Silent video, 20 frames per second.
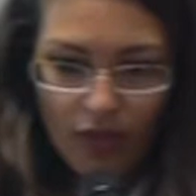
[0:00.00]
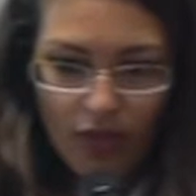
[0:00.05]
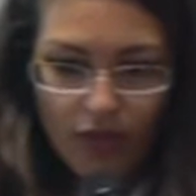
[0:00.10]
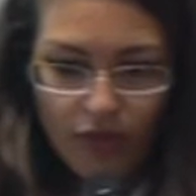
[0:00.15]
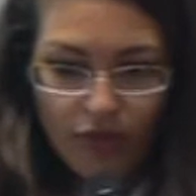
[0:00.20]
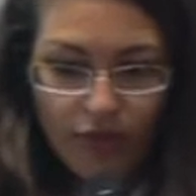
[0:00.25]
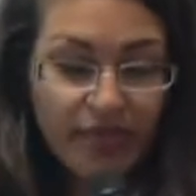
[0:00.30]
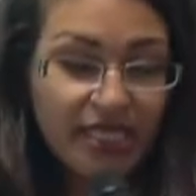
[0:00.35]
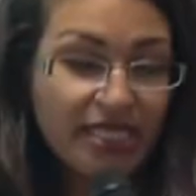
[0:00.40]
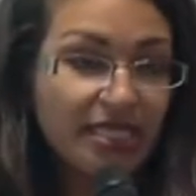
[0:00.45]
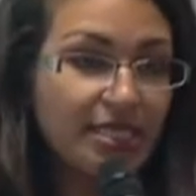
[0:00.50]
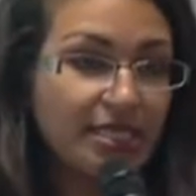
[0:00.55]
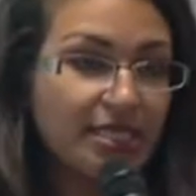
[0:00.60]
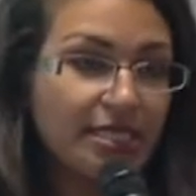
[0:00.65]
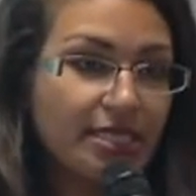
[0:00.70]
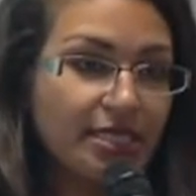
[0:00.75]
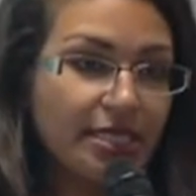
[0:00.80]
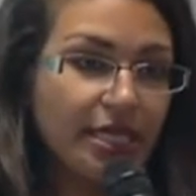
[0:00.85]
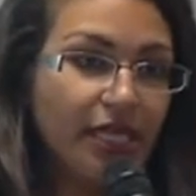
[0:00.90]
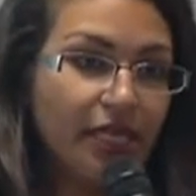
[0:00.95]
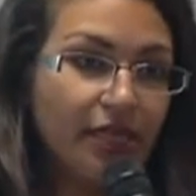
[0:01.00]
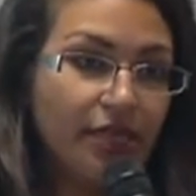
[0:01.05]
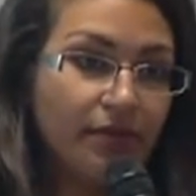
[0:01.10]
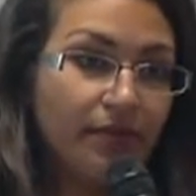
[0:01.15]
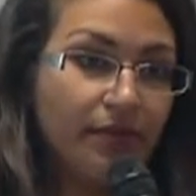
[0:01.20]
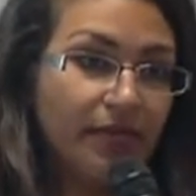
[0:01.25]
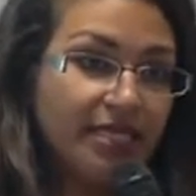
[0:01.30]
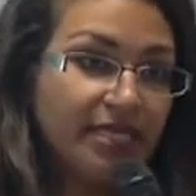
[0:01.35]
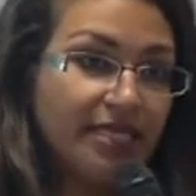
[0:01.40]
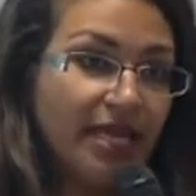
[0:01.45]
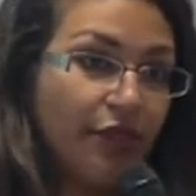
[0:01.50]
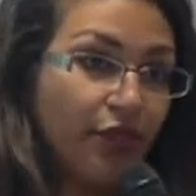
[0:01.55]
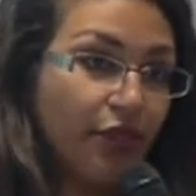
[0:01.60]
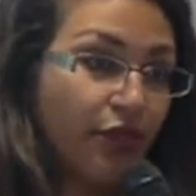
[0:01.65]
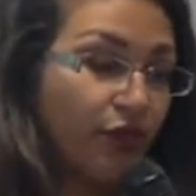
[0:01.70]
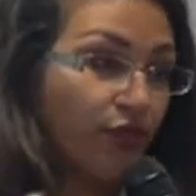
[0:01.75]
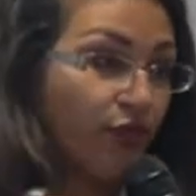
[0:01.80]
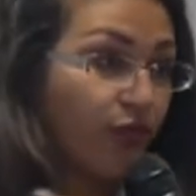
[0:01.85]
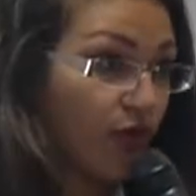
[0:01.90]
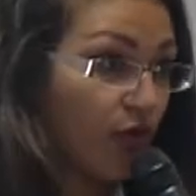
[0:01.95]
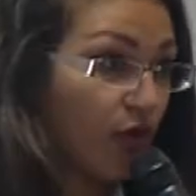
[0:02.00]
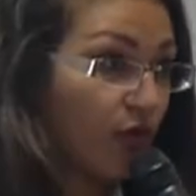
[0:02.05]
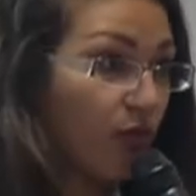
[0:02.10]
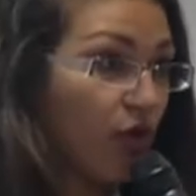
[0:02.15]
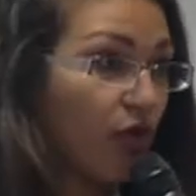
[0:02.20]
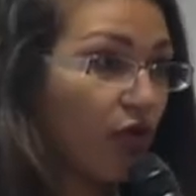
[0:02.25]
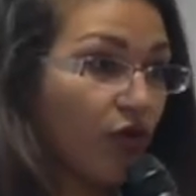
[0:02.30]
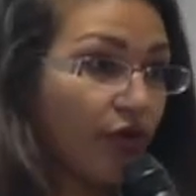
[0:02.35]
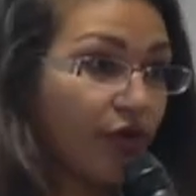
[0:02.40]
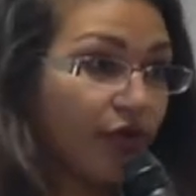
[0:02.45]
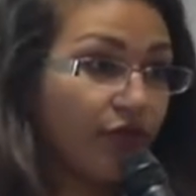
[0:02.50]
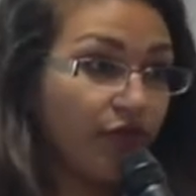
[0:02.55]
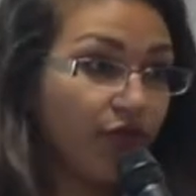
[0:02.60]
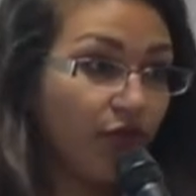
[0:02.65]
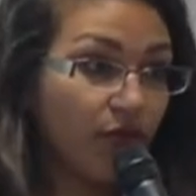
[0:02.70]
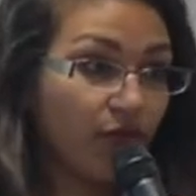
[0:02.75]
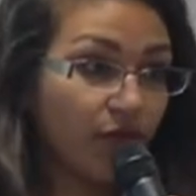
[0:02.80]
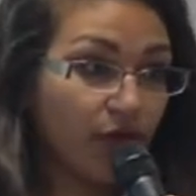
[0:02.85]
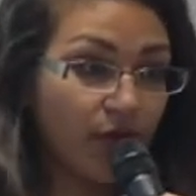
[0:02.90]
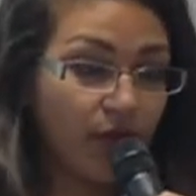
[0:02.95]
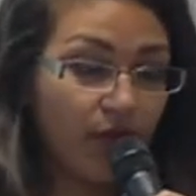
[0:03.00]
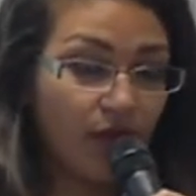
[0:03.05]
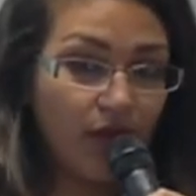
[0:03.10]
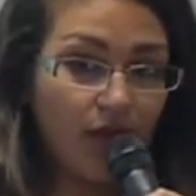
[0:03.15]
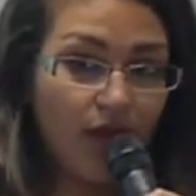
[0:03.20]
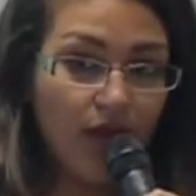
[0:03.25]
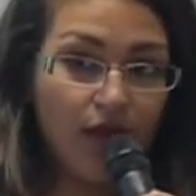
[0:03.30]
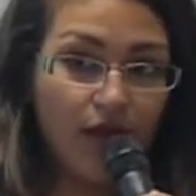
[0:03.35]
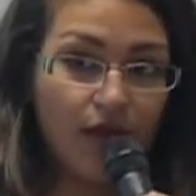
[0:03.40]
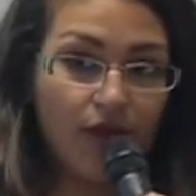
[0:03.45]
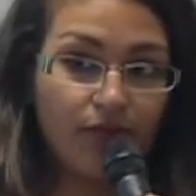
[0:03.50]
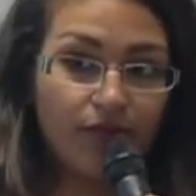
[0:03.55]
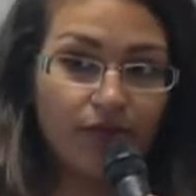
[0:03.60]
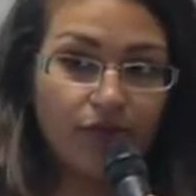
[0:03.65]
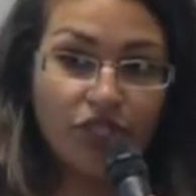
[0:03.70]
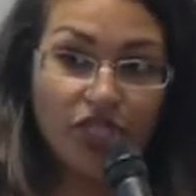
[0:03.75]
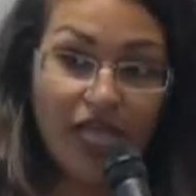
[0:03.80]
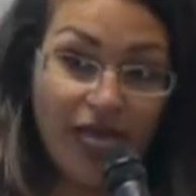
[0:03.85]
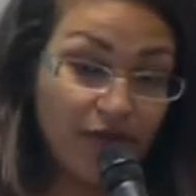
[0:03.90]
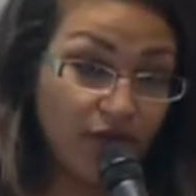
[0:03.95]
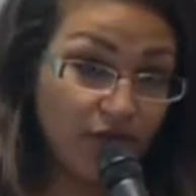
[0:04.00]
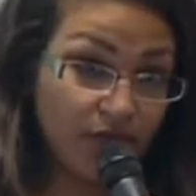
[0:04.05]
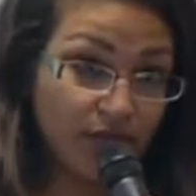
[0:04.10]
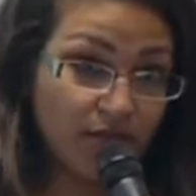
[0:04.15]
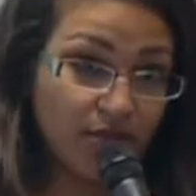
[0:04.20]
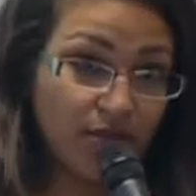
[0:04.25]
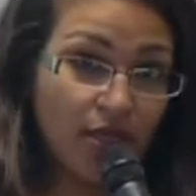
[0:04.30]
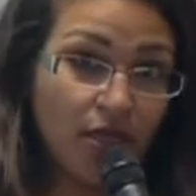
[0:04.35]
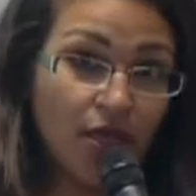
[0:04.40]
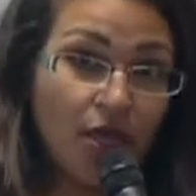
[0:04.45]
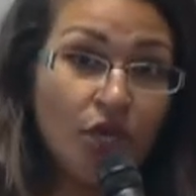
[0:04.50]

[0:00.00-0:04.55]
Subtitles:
remittances can either be sent through formal or informal channels.